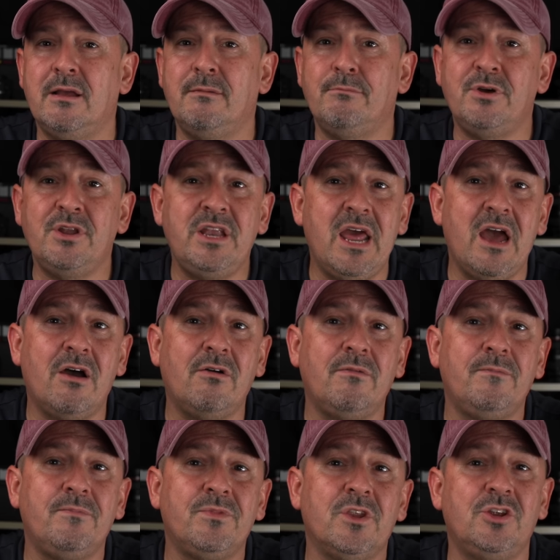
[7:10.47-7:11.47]
But now,
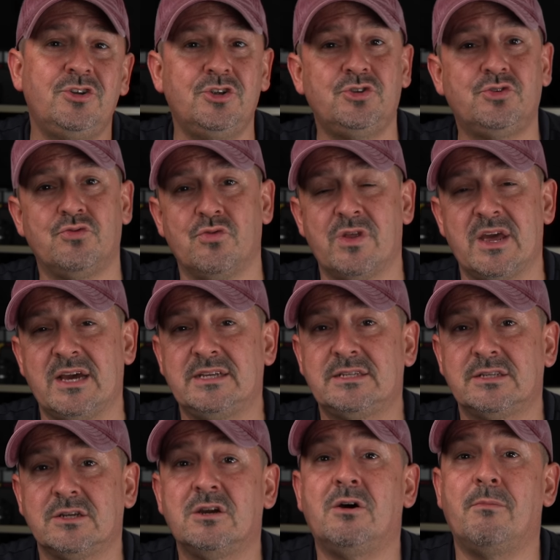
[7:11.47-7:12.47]
the truth has
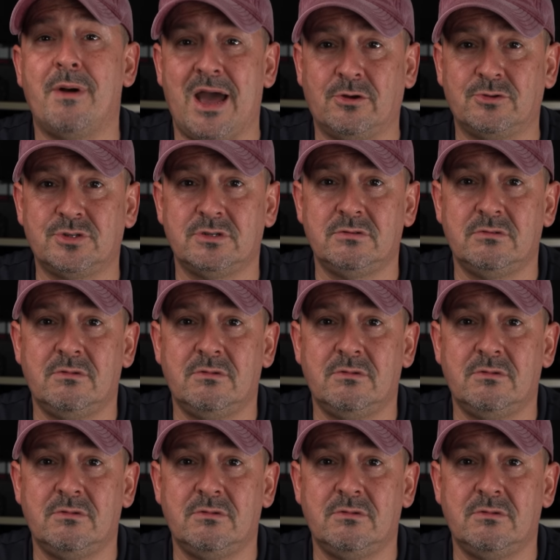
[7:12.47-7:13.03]
come out.